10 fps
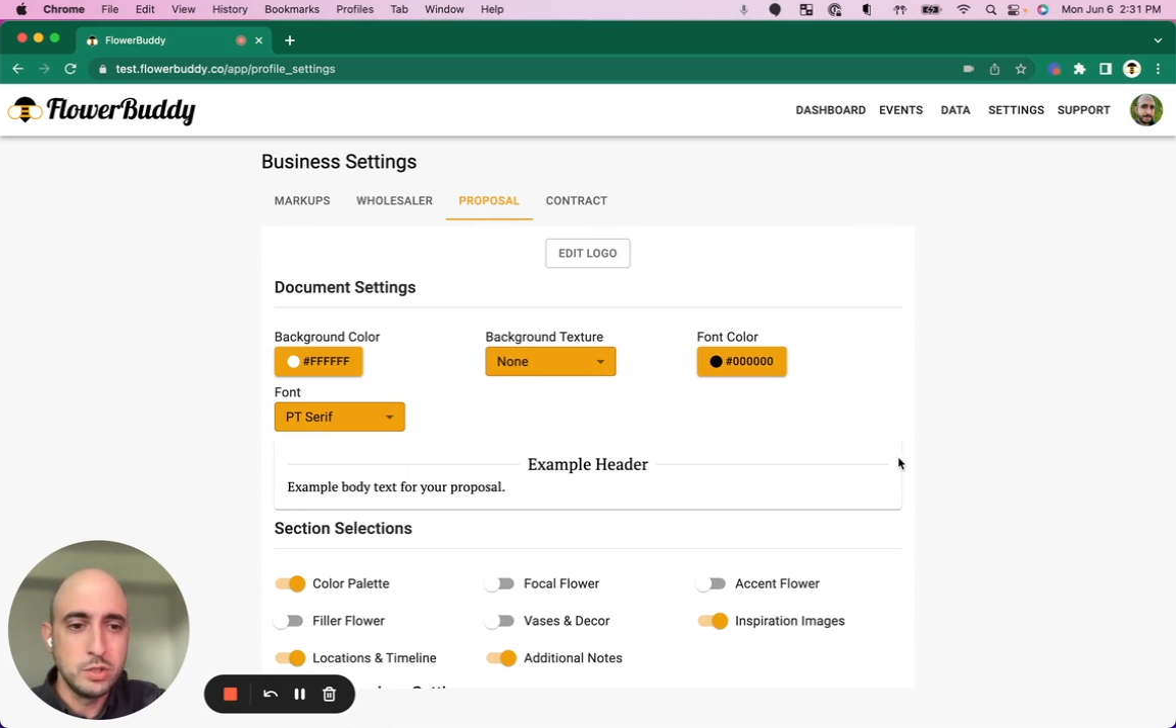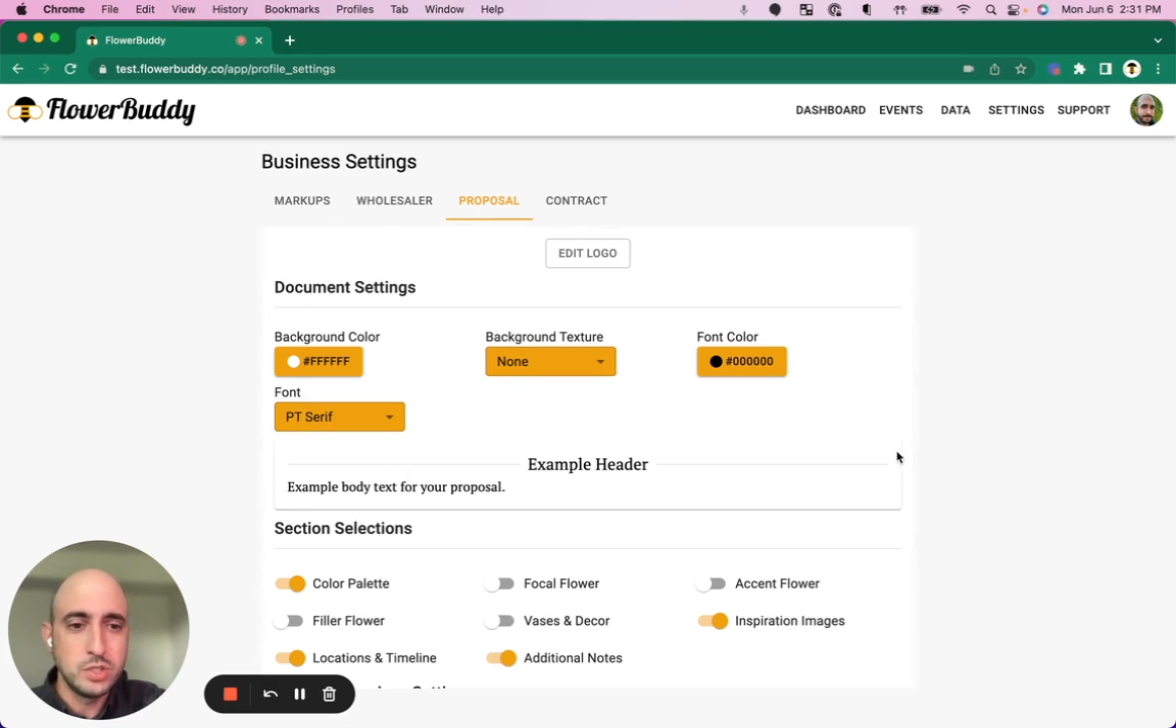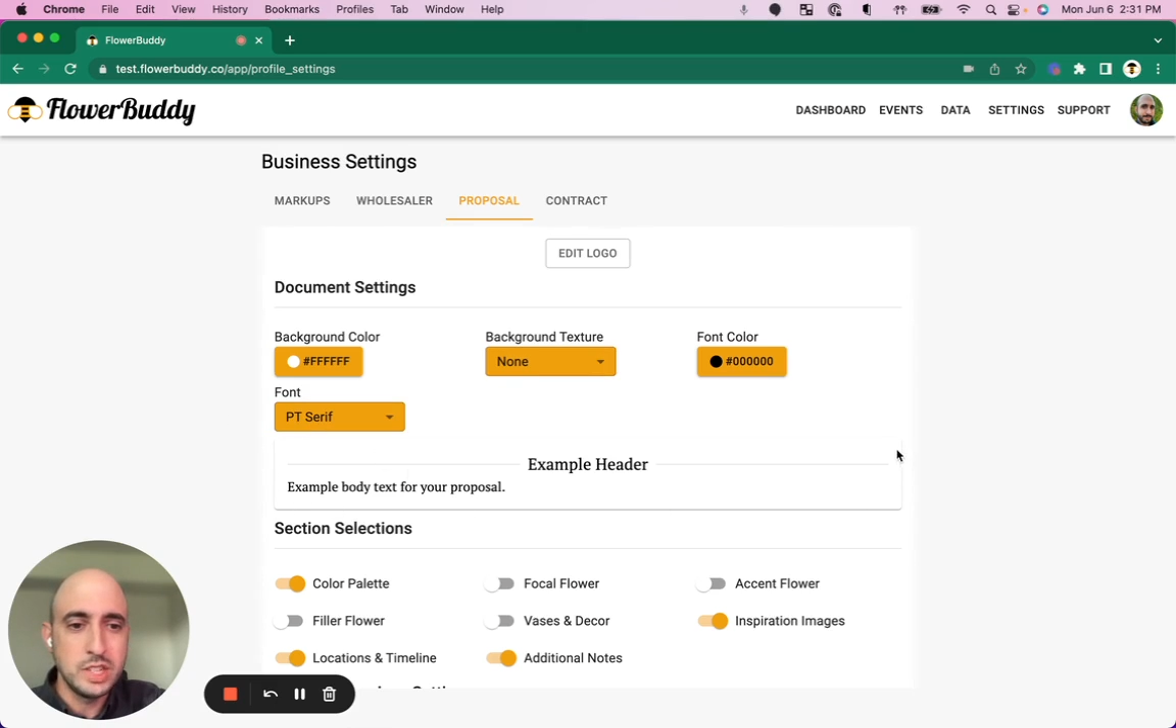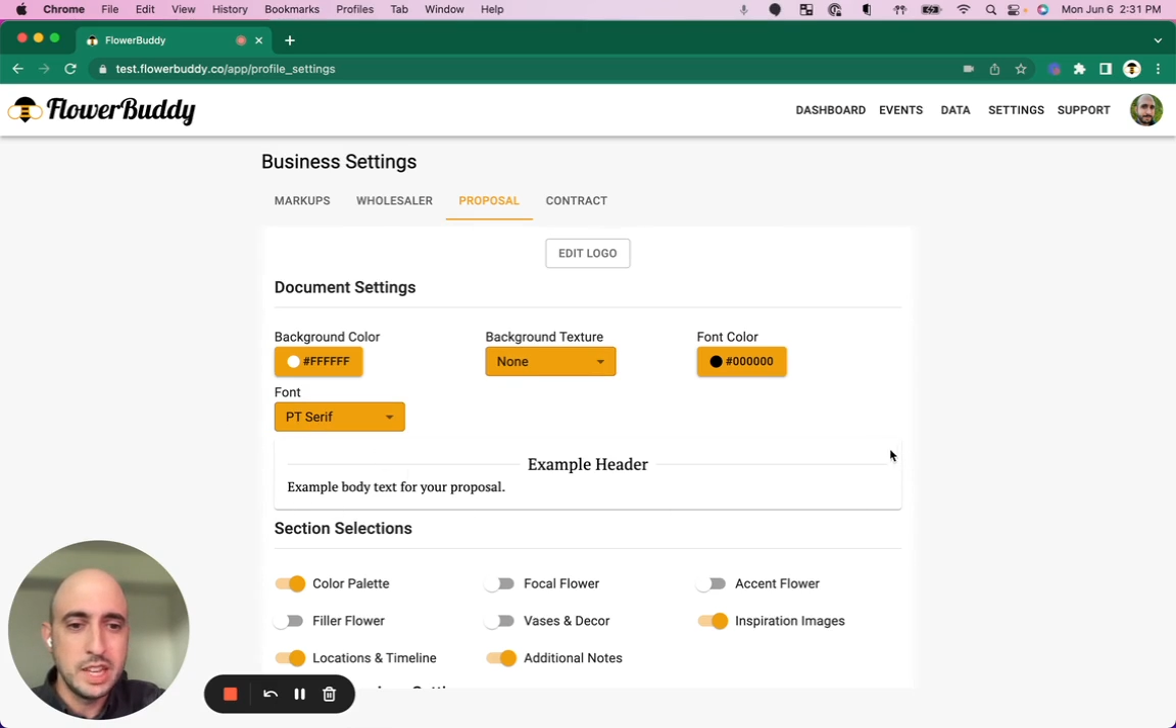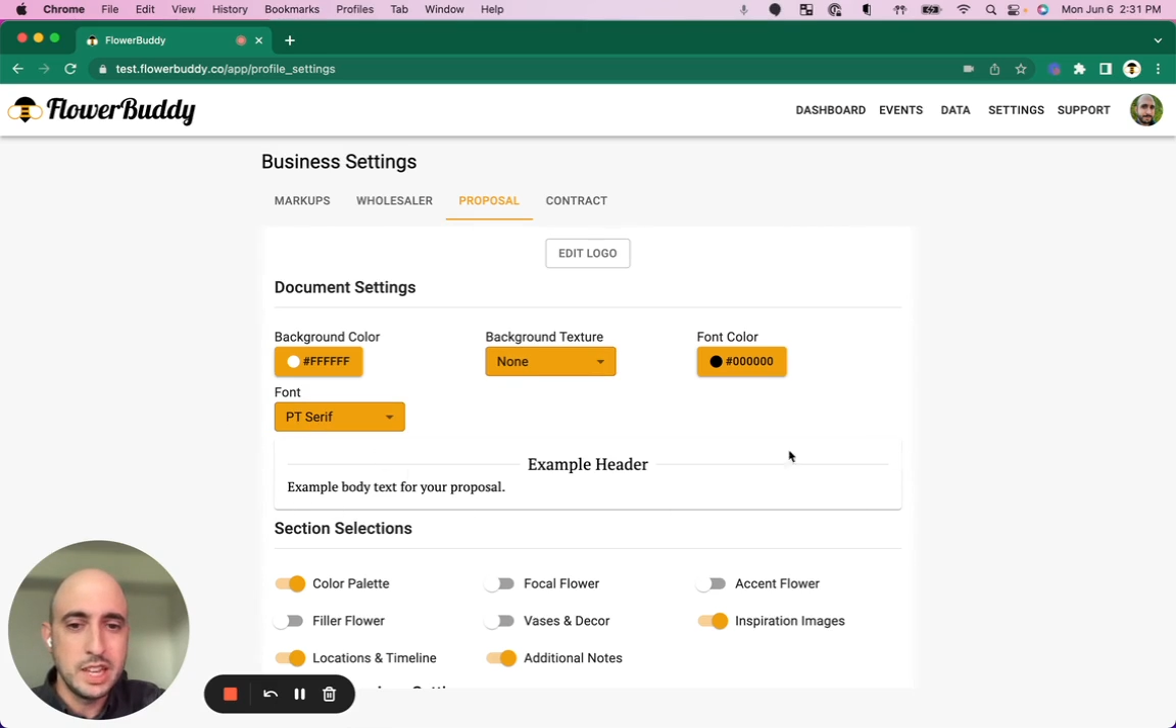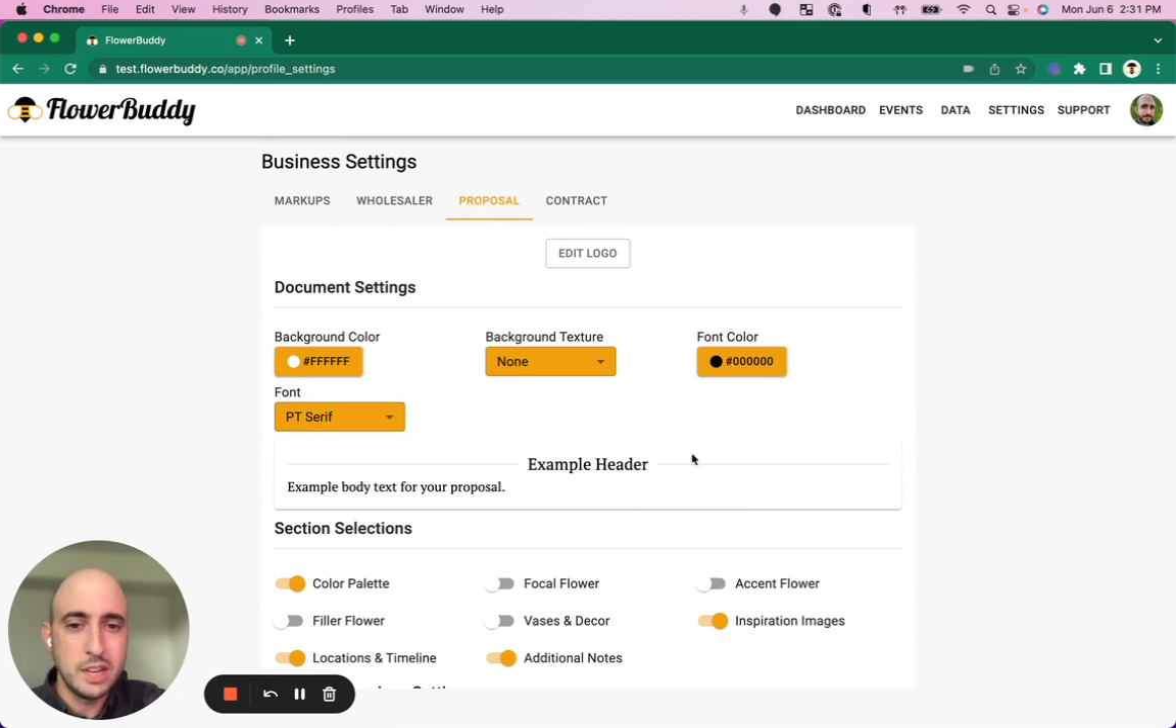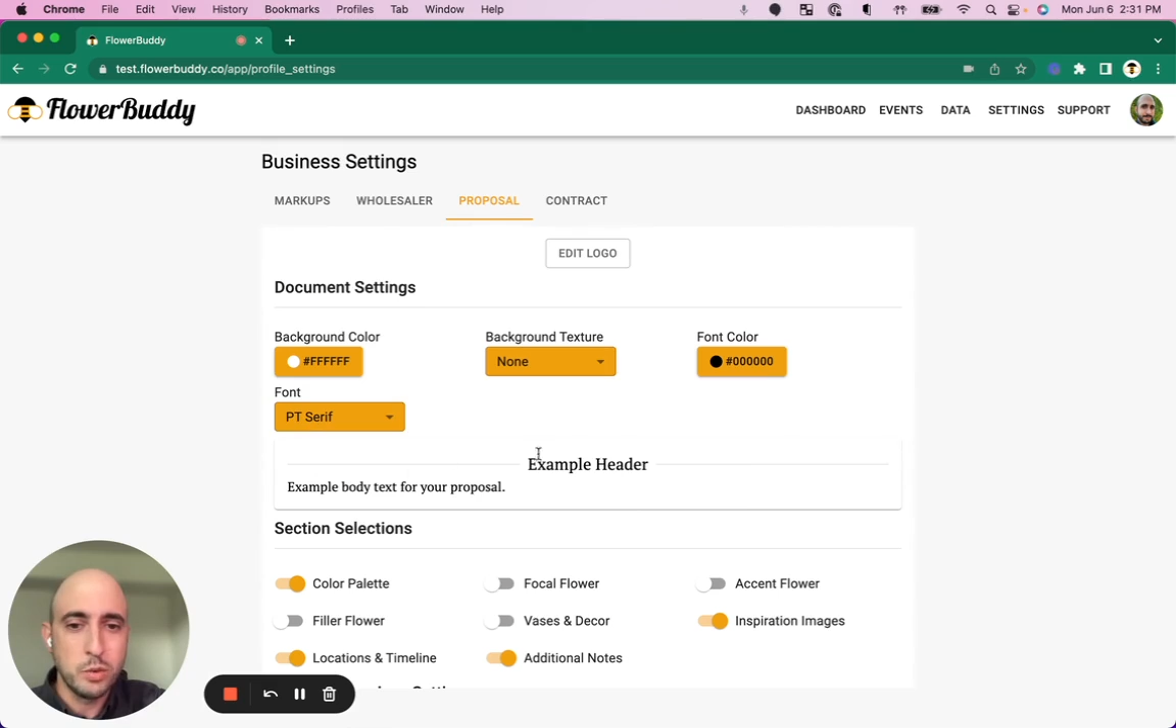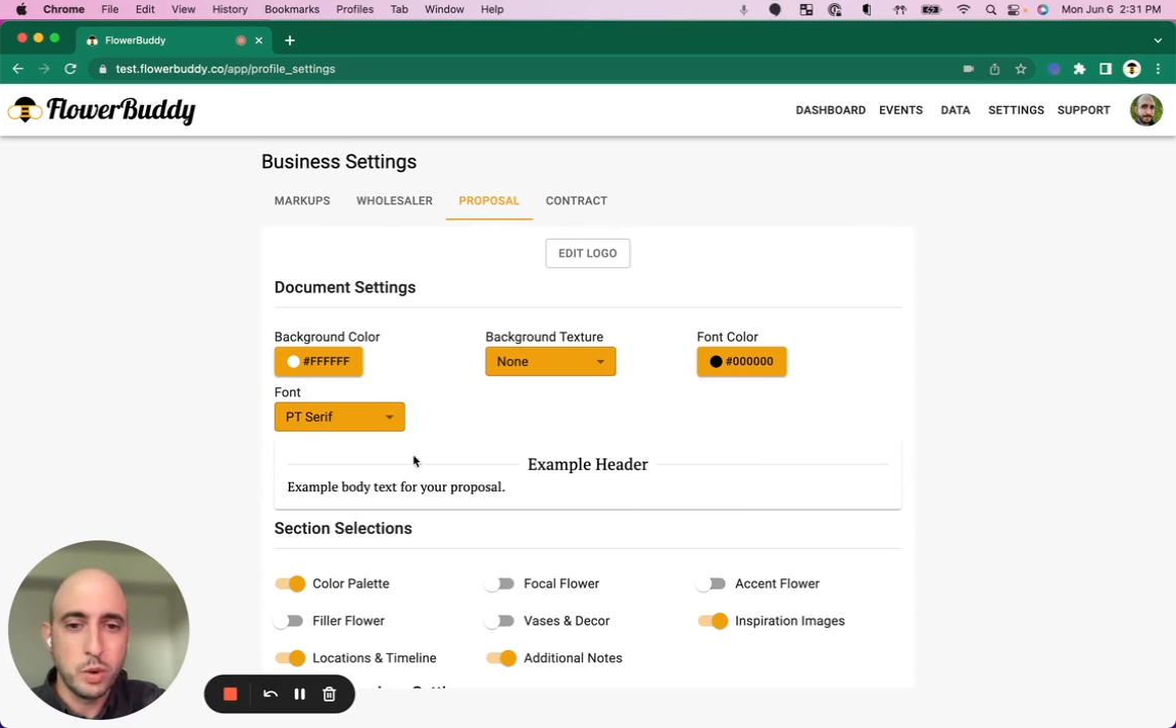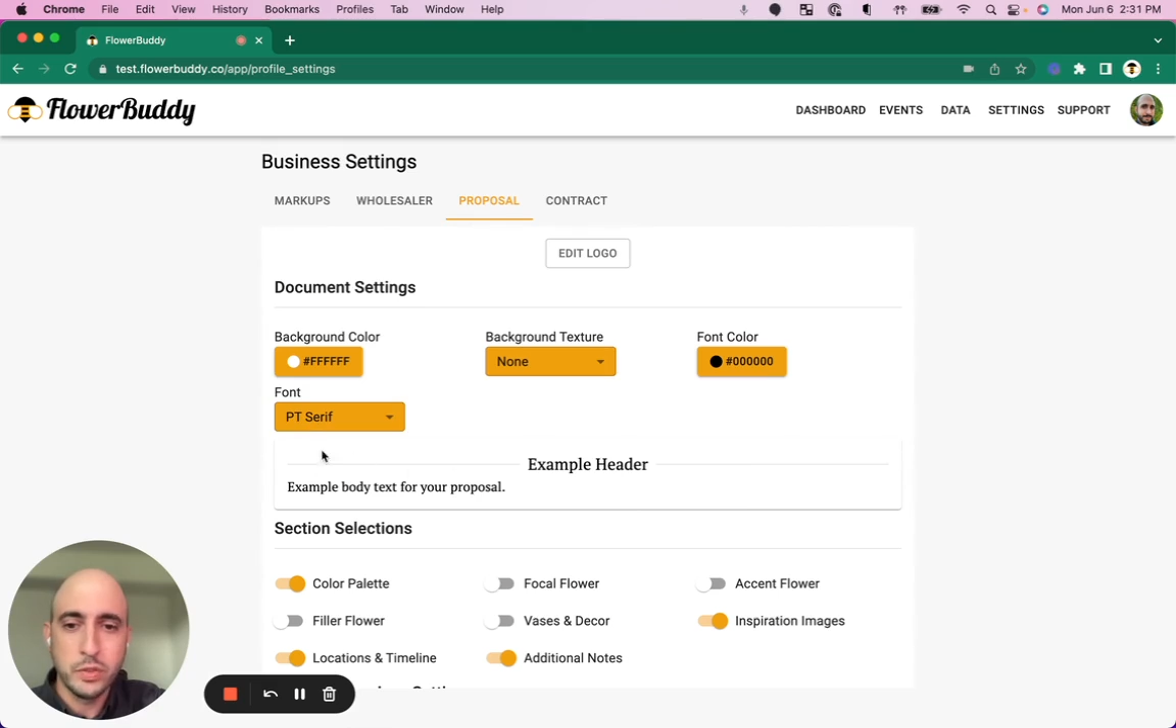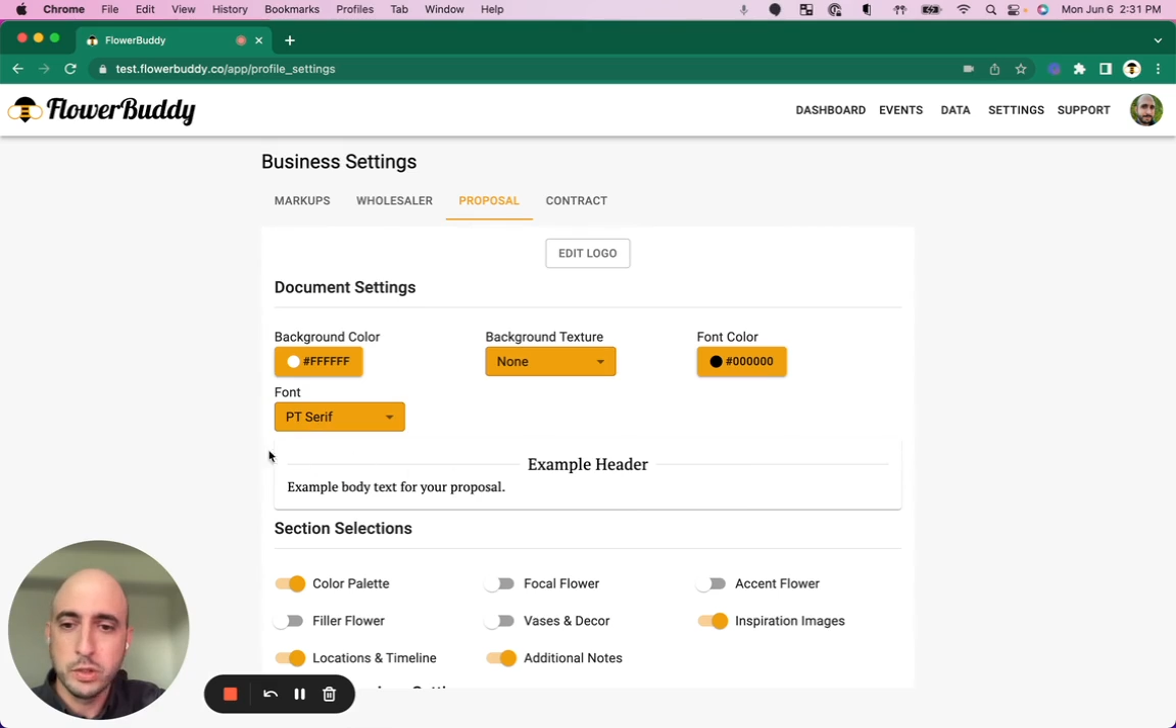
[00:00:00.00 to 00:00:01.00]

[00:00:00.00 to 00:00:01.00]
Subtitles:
see what